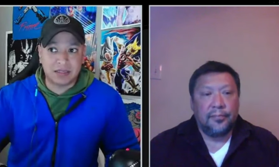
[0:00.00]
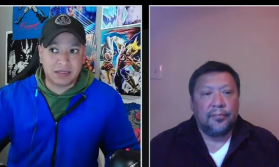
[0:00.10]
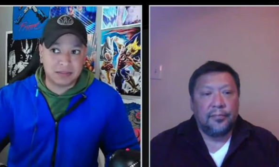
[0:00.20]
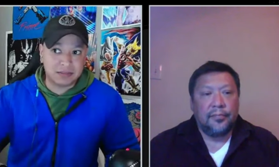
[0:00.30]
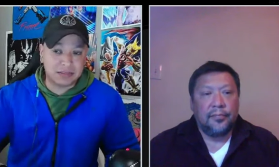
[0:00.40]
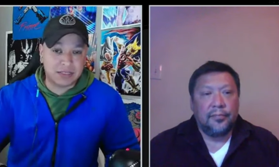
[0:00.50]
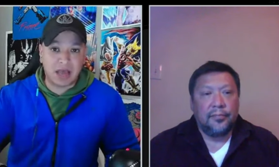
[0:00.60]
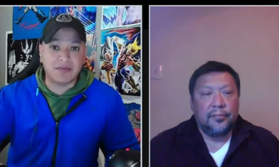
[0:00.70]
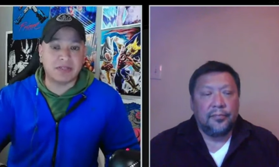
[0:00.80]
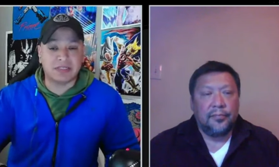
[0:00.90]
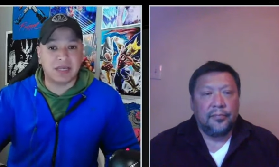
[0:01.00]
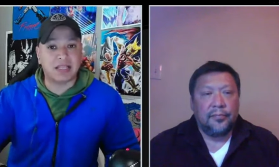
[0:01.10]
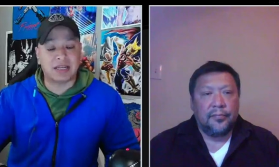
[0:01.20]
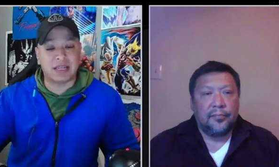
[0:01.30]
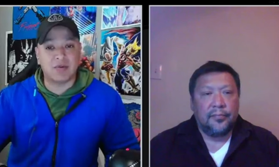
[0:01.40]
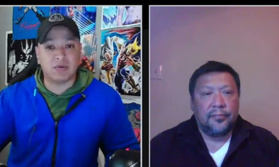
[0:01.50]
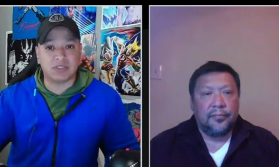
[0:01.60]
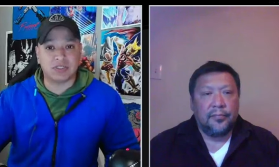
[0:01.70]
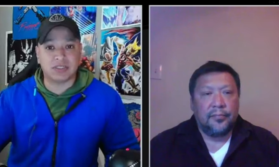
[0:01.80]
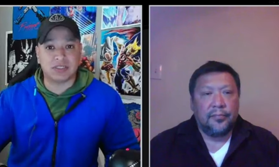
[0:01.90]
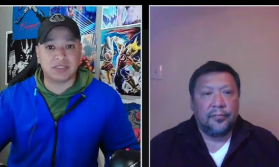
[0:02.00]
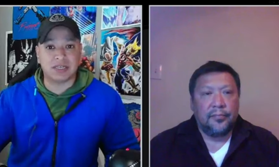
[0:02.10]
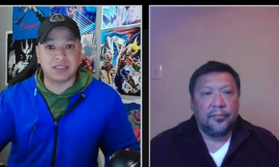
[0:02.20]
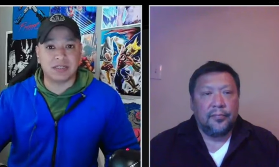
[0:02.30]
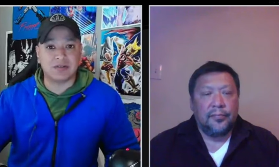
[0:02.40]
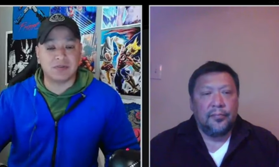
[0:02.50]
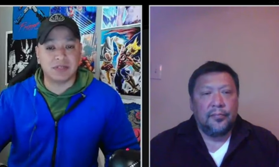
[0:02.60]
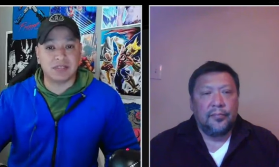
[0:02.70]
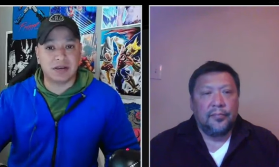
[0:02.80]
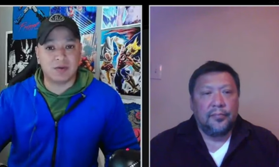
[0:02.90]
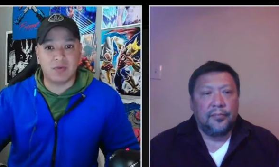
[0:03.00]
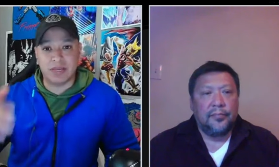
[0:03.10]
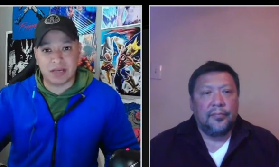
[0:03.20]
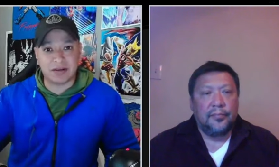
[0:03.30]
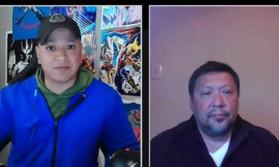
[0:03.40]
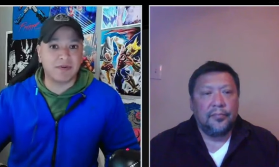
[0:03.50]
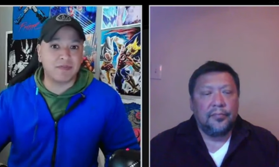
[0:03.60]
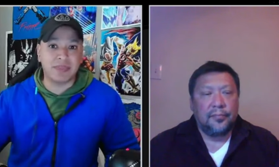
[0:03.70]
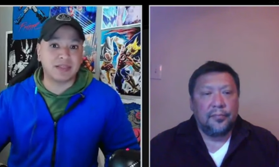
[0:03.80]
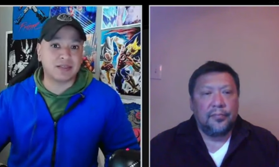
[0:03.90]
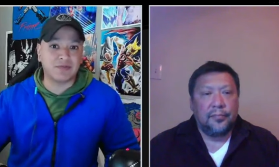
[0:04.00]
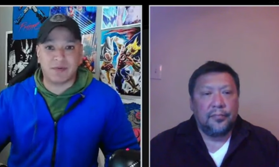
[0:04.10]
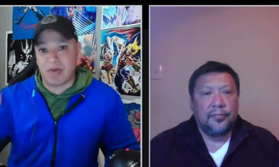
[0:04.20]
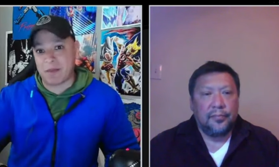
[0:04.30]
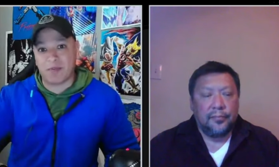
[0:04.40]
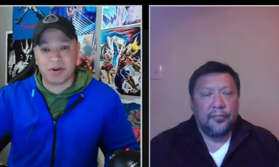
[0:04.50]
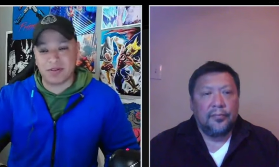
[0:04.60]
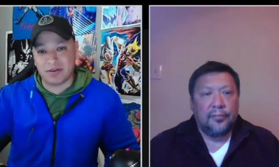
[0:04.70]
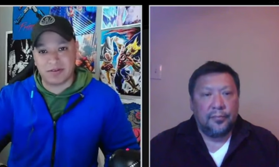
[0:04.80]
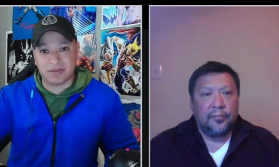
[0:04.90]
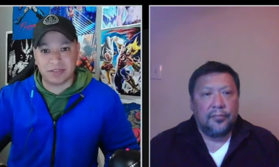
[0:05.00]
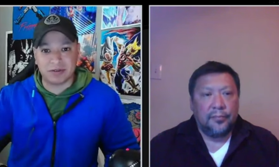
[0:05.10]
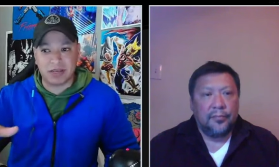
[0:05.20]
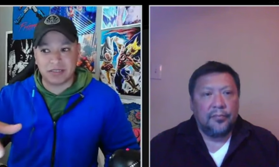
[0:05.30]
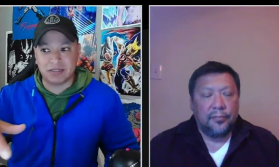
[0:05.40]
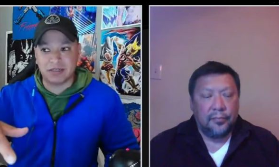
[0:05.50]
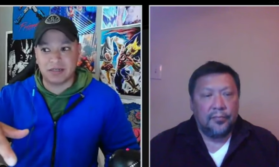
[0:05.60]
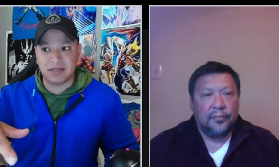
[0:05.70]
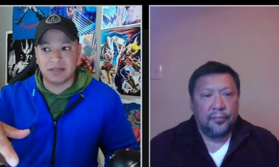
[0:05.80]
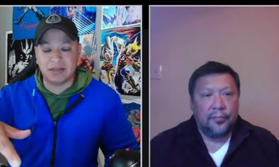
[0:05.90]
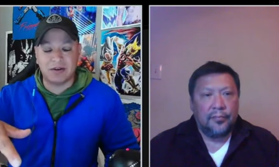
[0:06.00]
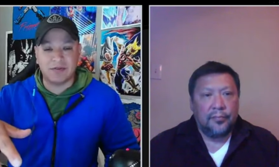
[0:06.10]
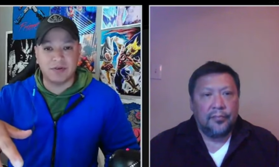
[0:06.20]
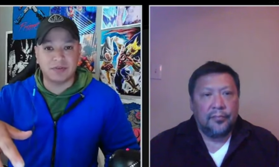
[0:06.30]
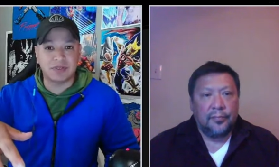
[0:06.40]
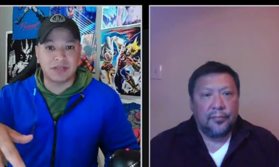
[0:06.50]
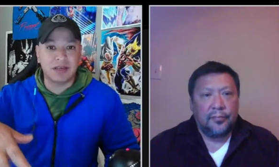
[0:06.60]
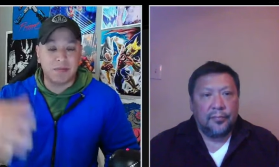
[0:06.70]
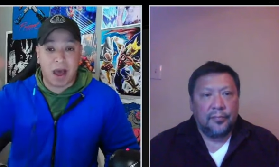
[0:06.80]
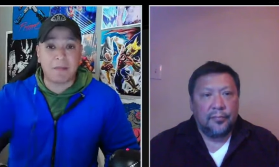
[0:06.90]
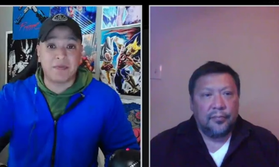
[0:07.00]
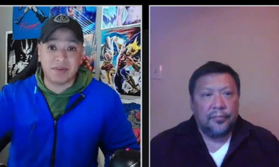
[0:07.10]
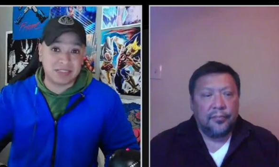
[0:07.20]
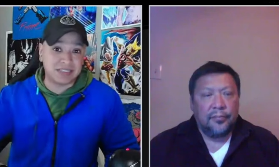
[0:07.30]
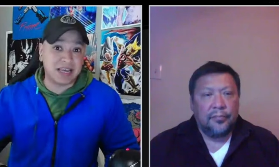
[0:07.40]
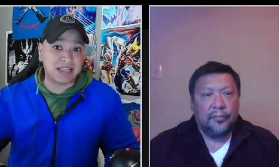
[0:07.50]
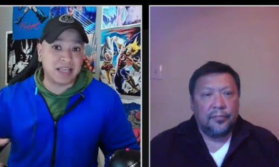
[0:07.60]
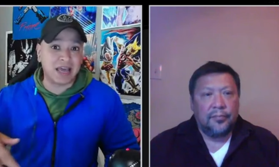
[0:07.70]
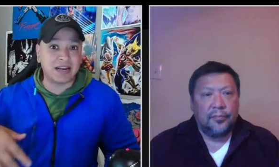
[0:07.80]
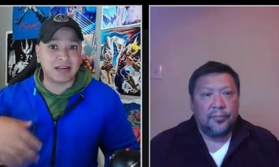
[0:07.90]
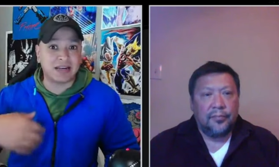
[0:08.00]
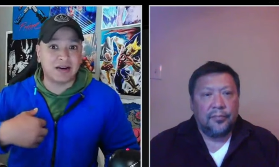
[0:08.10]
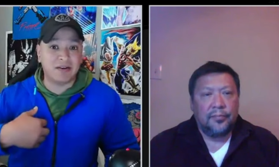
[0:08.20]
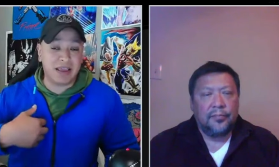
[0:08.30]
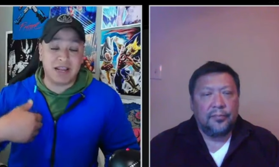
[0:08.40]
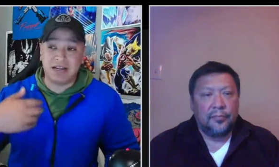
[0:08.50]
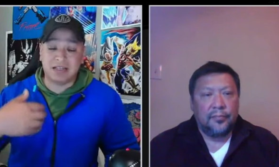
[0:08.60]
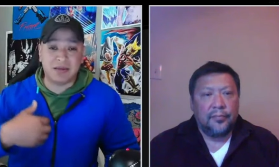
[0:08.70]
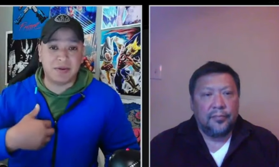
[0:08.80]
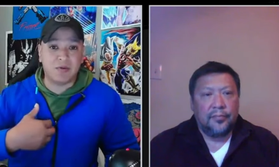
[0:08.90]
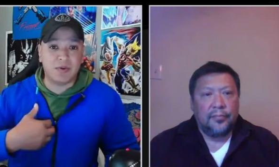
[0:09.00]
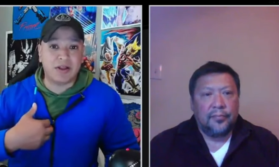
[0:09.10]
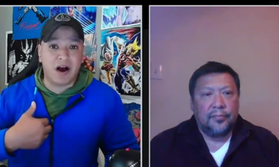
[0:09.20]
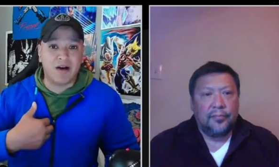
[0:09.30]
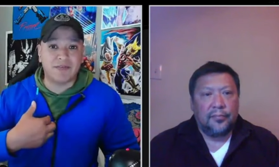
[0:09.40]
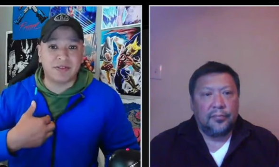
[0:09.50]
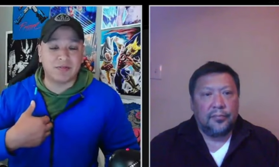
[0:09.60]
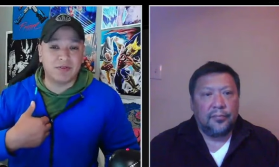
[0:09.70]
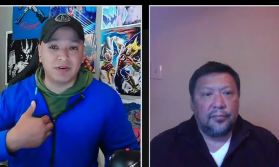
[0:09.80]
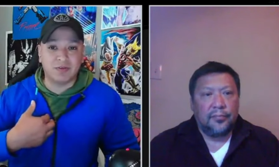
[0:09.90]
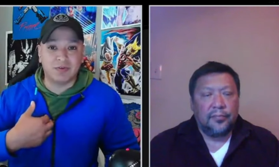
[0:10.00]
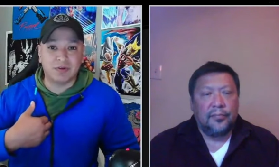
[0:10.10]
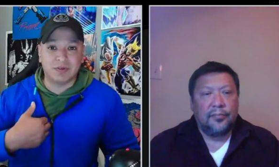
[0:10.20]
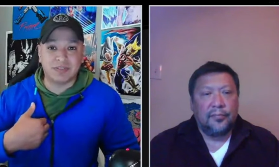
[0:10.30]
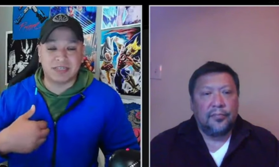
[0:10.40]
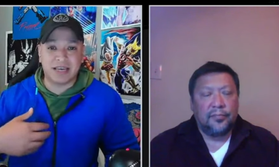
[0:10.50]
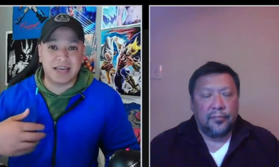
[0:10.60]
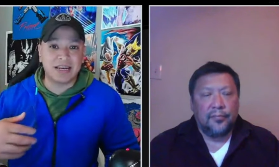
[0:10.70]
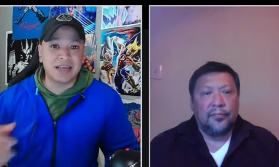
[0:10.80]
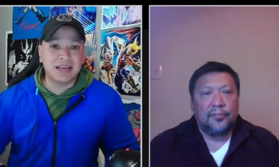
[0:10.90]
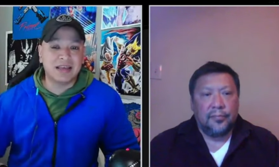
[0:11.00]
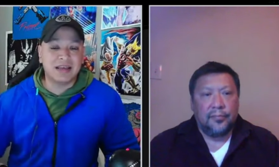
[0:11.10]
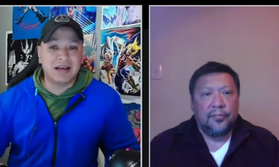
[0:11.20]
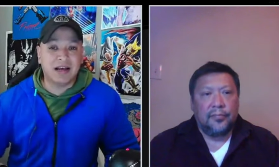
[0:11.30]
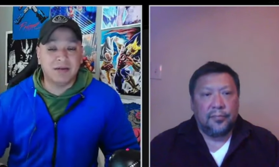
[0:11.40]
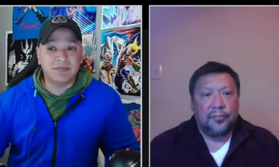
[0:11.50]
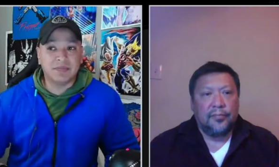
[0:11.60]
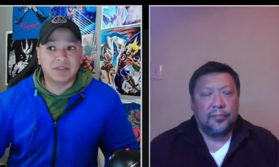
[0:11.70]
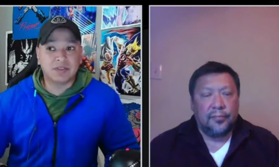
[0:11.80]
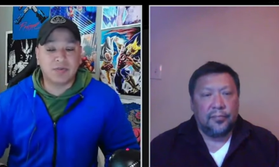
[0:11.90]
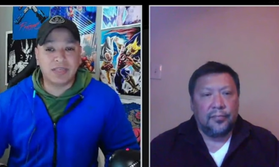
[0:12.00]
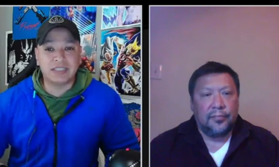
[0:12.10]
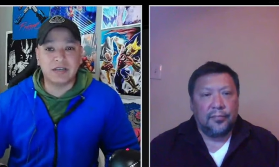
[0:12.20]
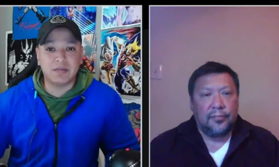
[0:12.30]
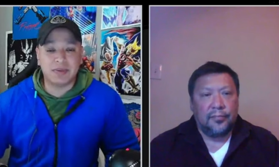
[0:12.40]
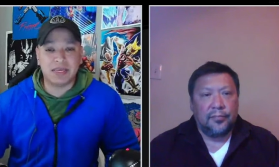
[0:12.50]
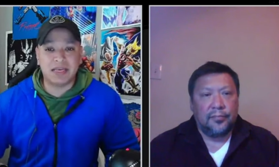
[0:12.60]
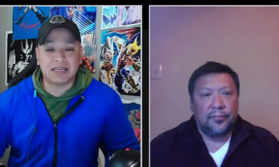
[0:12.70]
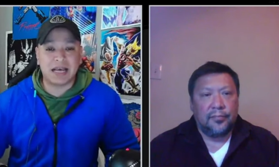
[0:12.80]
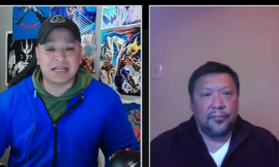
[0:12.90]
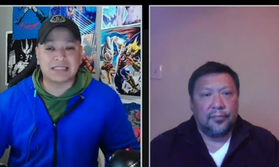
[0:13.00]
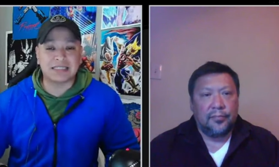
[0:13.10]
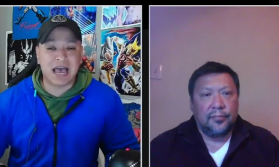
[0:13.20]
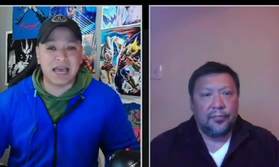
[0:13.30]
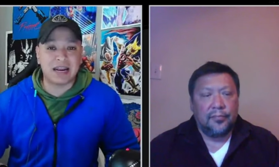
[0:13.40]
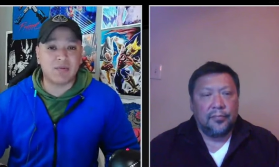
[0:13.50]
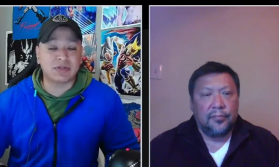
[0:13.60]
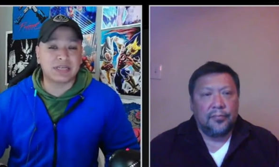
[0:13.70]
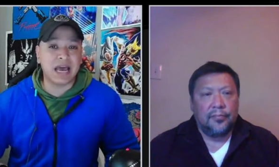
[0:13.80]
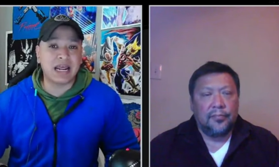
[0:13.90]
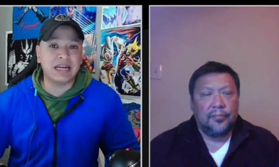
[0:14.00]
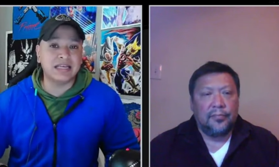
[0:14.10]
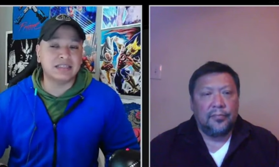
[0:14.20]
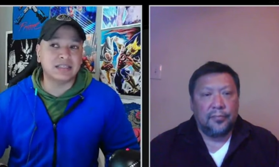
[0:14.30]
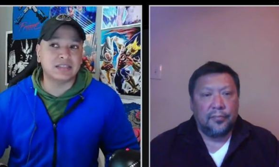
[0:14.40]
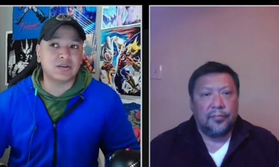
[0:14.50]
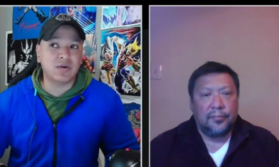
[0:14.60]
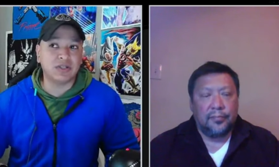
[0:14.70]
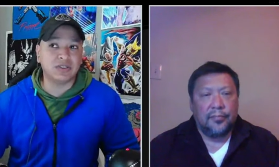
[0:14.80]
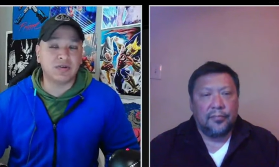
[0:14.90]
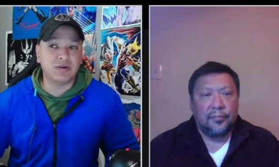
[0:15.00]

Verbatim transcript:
Speaker 1: uh, Devin said that he wishes the season was a week from this from that point of exit uh, mm-hmm. interviews. Popovich said that you know, hey, give me a week off and we'll, we'll do this again. Uh, mm. So they seem to be excited, which kind of leads to this question